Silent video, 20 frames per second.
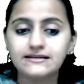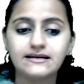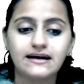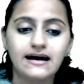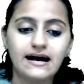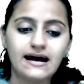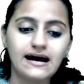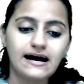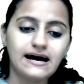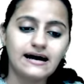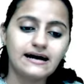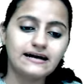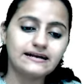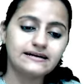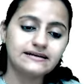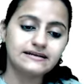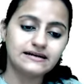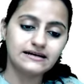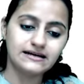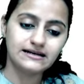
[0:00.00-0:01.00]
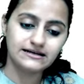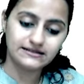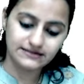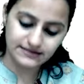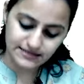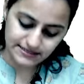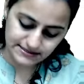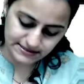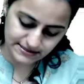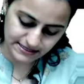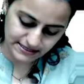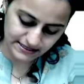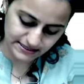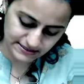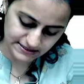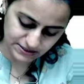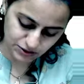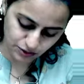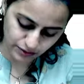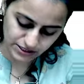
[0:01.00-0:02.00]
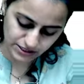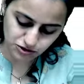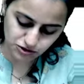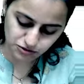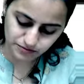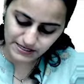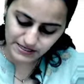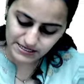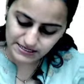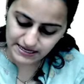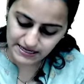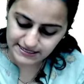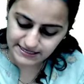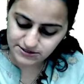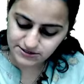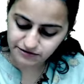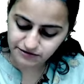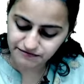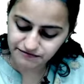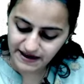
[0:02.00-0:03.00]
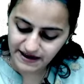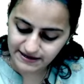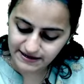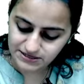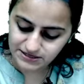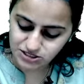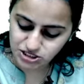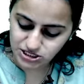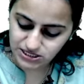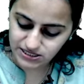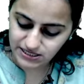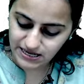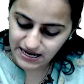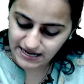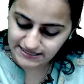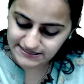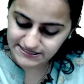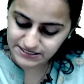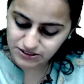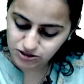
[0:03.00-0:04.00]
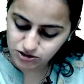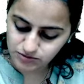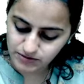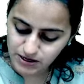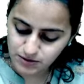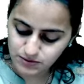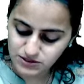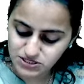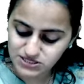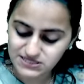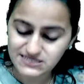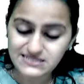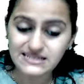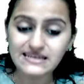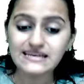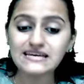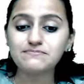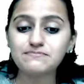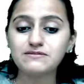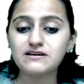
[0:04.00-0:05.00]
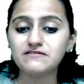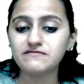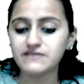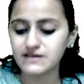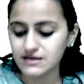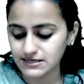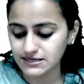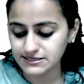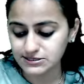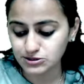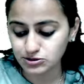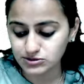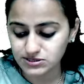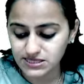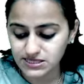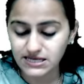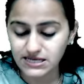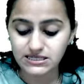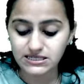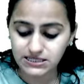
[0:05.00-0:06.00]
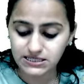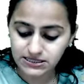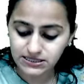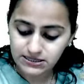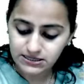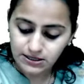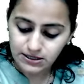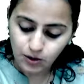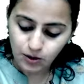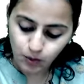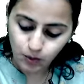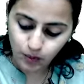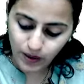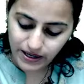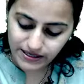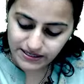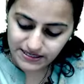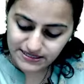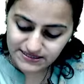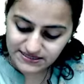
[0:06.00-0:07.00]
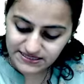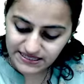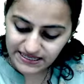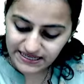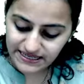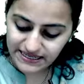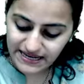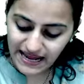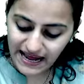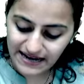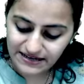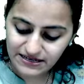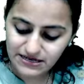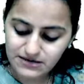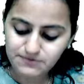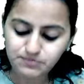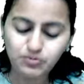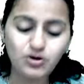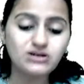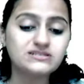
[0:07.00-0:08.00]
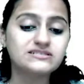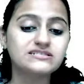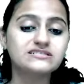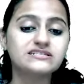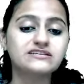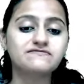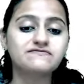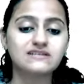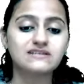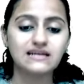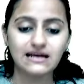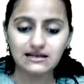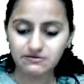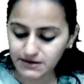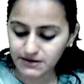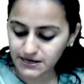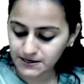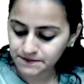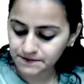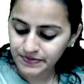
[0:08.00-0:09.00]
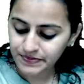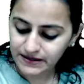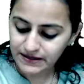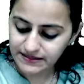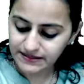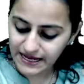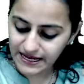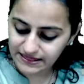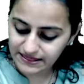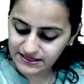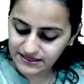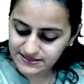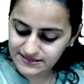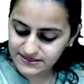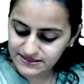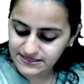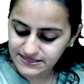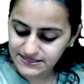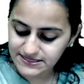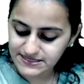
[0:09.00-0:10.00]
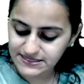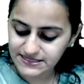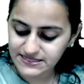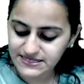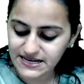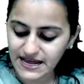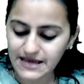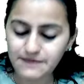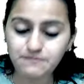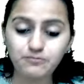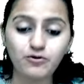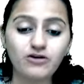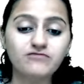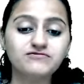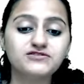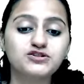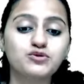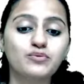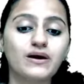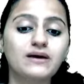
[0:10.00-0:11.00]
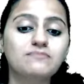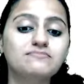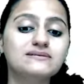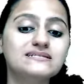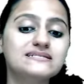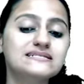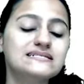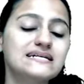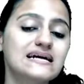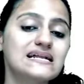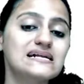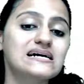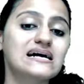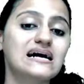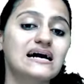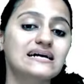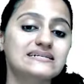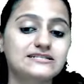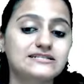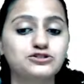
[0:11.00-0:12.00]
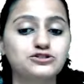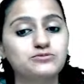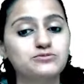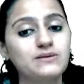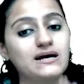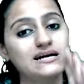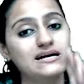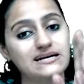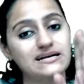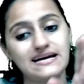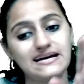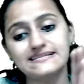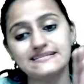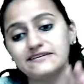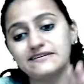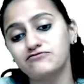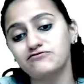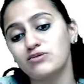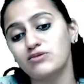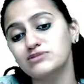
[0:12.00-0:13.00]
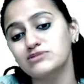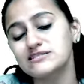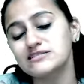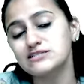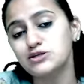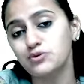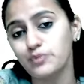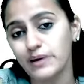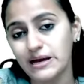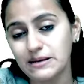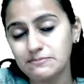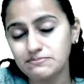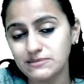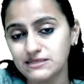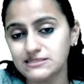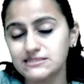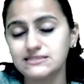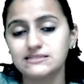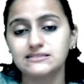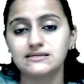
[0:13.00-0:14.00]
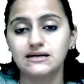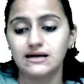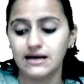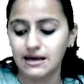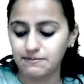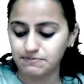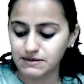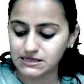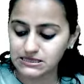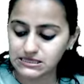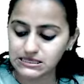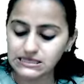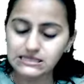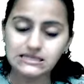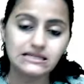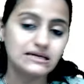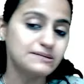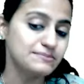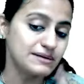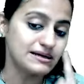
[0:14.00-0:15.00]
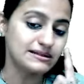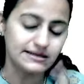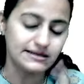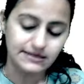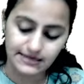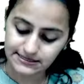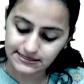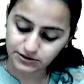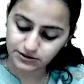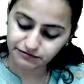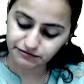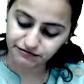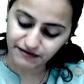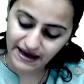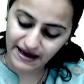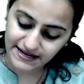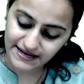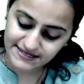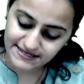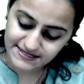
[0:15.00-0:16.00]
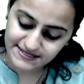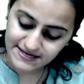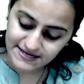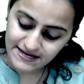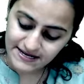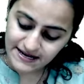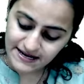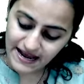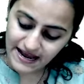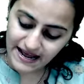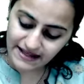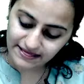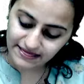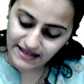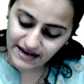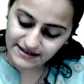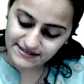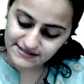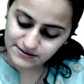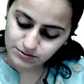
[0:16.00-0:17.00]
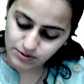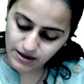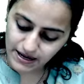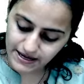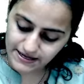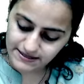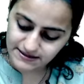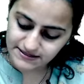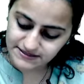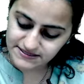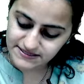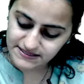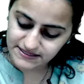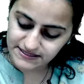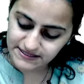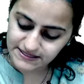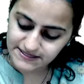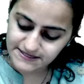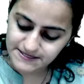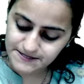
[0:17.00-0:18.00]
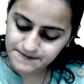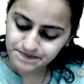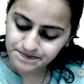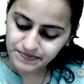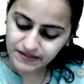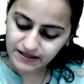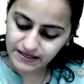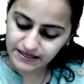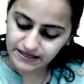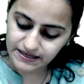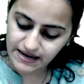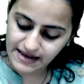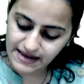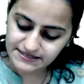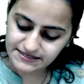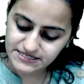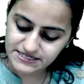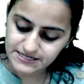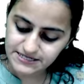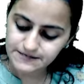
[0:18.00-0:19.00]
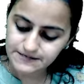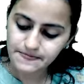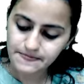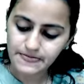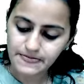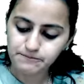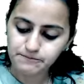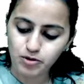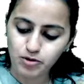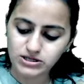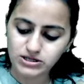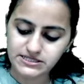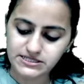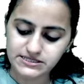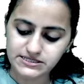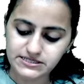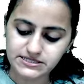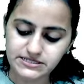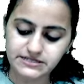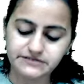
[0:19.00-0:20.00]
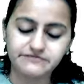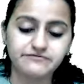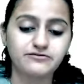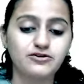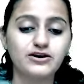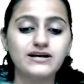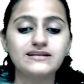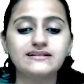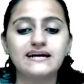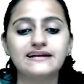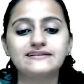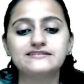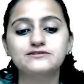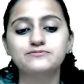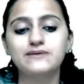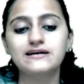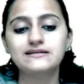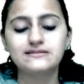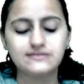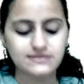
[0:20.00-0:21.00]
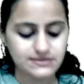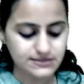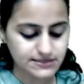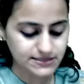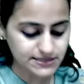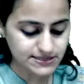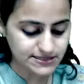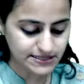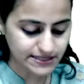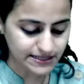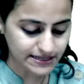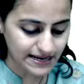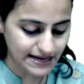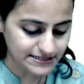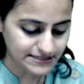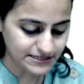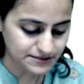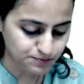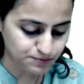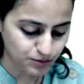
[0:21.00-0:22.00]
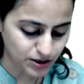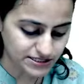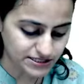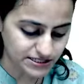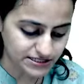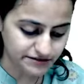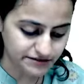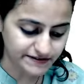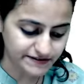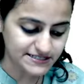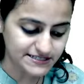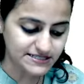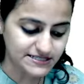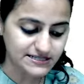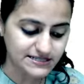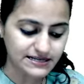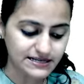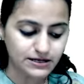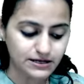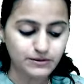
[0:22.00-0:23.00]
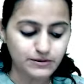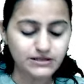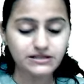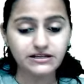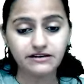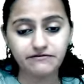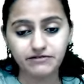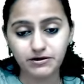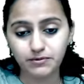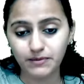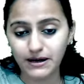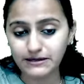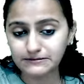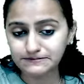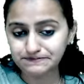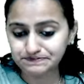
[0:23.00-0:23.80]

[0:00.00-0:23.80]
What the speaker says: And this is going to be nasopharyngeal carcinoma, which is EBV associated. What does the keratin positive tell me? That this is a type of squamous cell carcinoma arising from the squamous epithelium in the nasopharynx, and that is why this is keratin positive. Okay, that is why this is keratin positive. Is this clear with everyone?